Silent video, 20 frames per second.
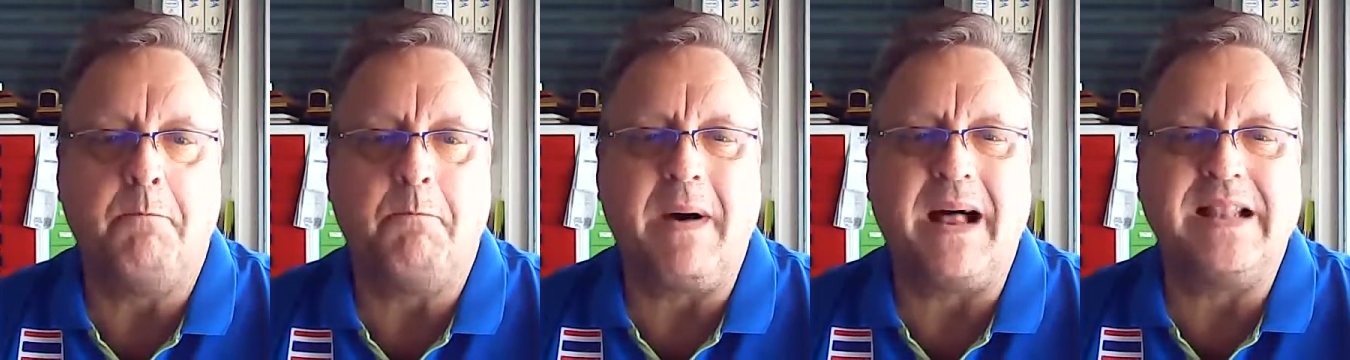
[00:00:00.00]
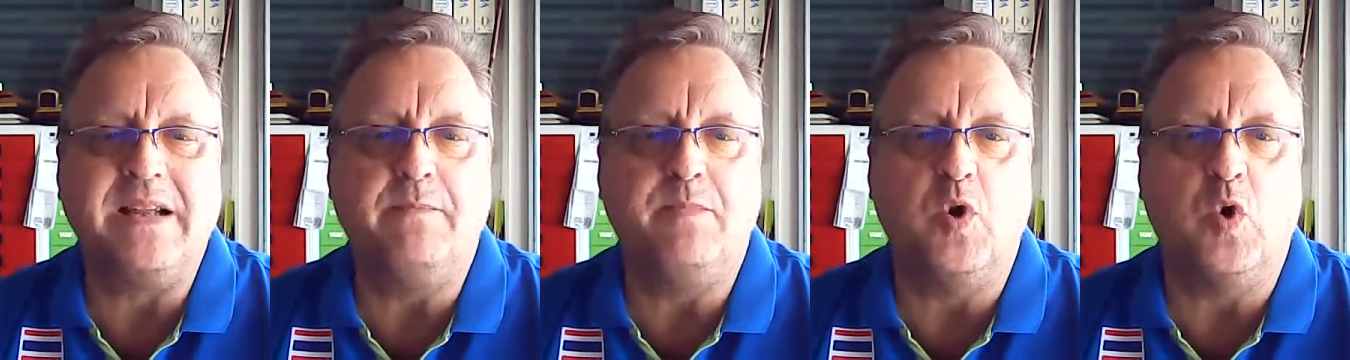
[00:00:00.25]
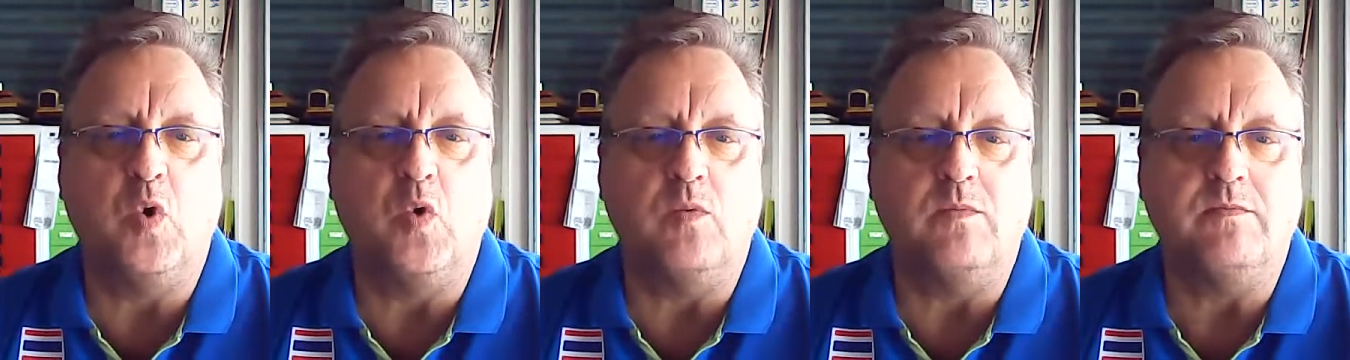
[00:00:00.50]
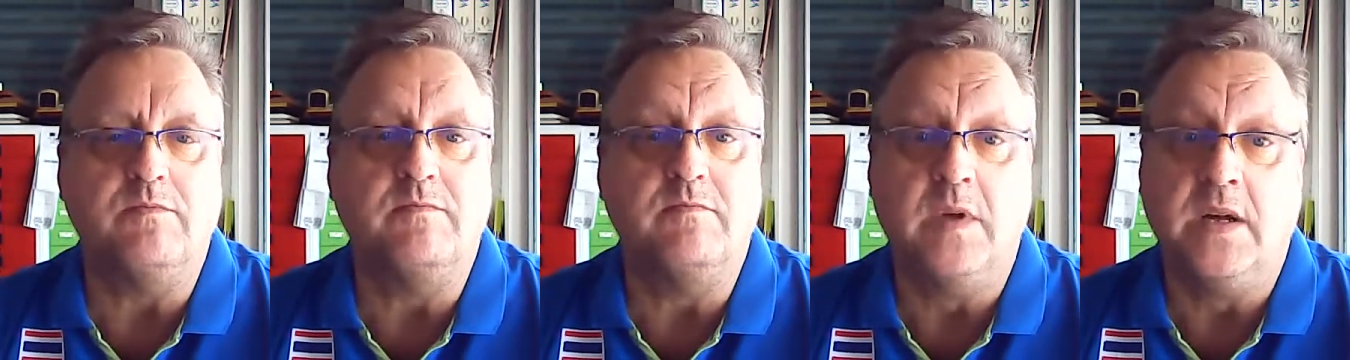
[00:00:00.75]
Malibu,
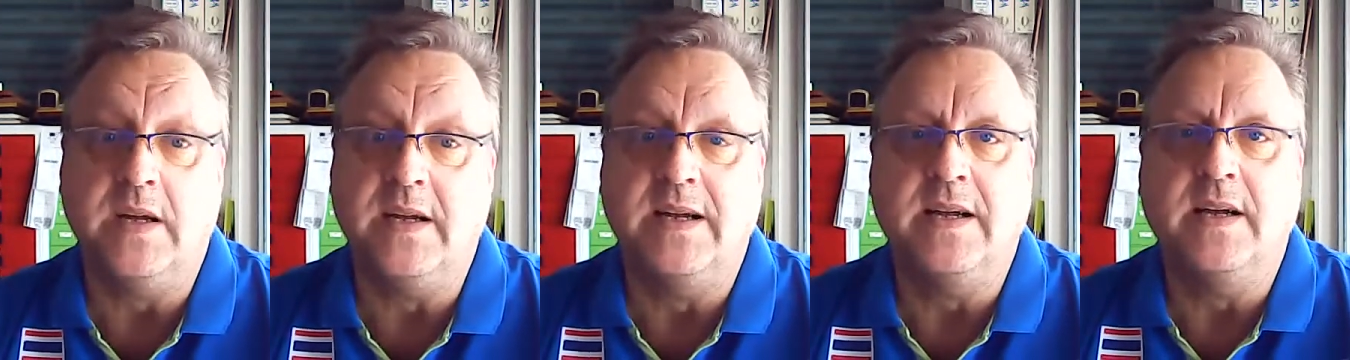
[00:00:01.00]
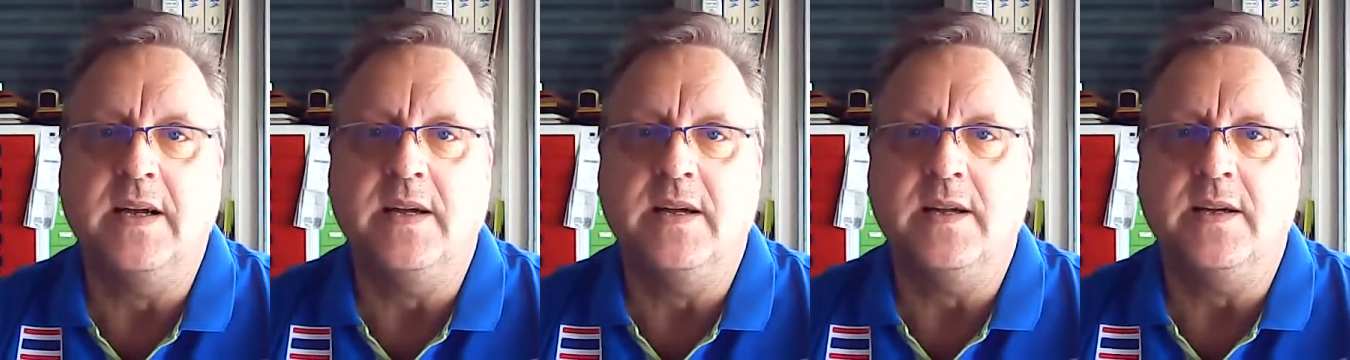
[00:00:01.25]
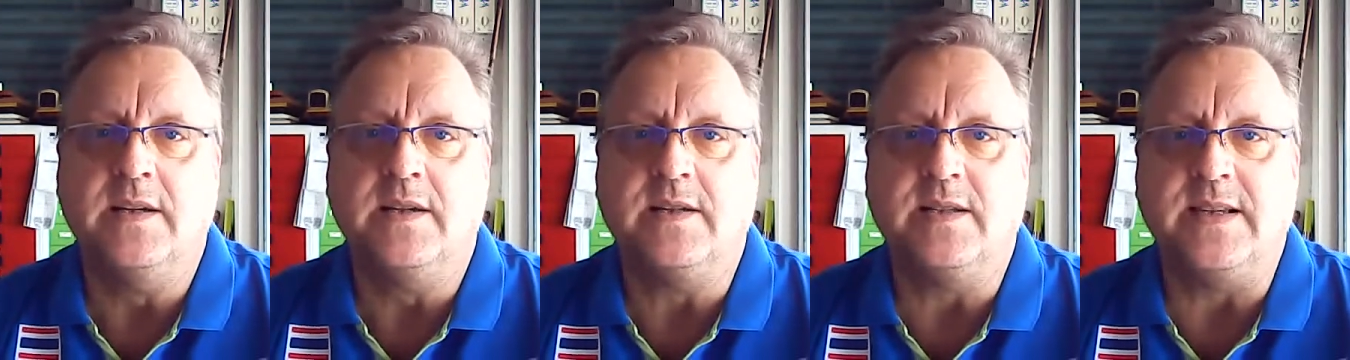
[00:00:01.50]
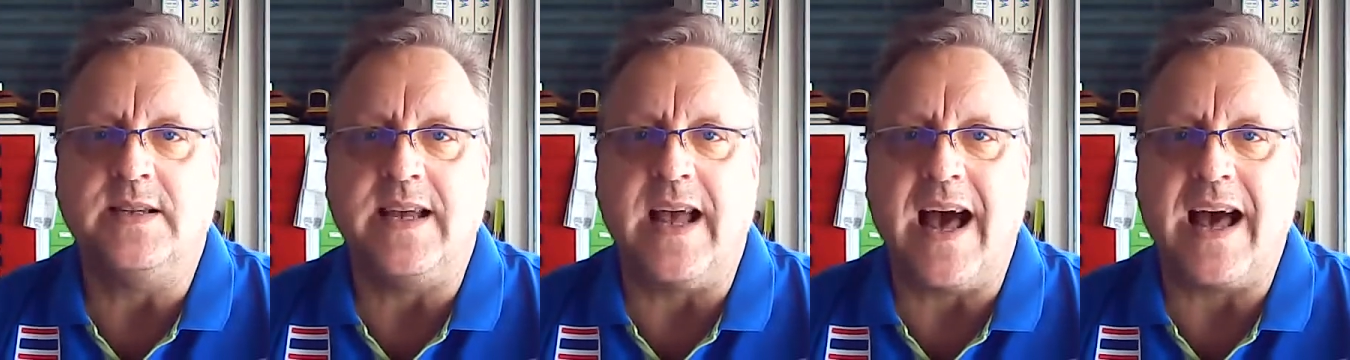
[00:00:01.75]

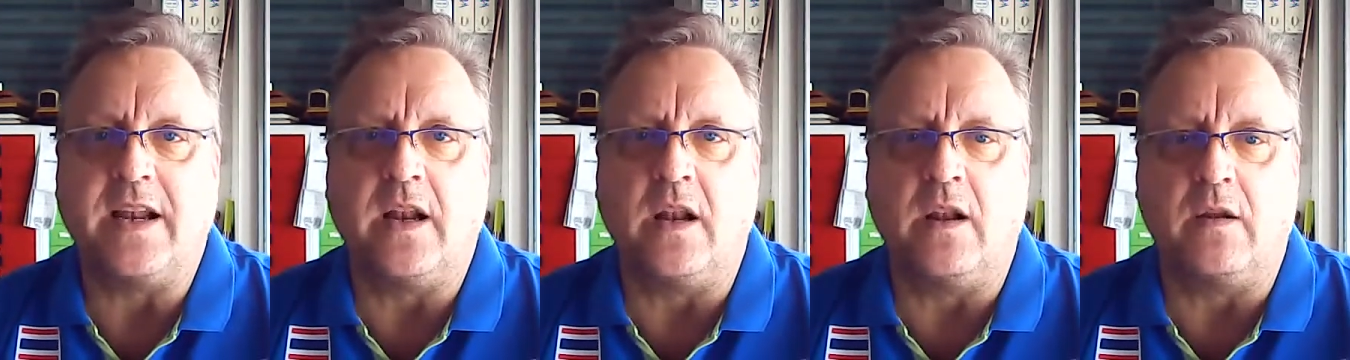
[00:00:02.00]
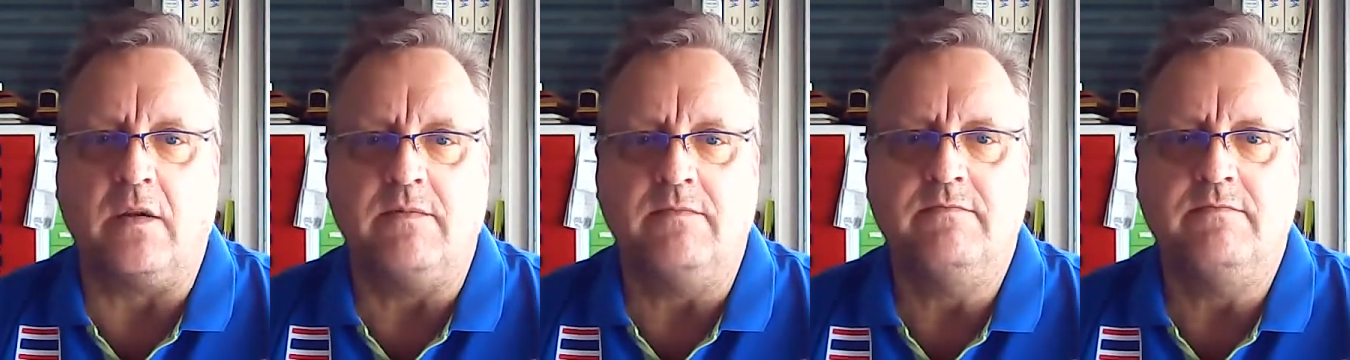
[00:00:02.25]
Seattle.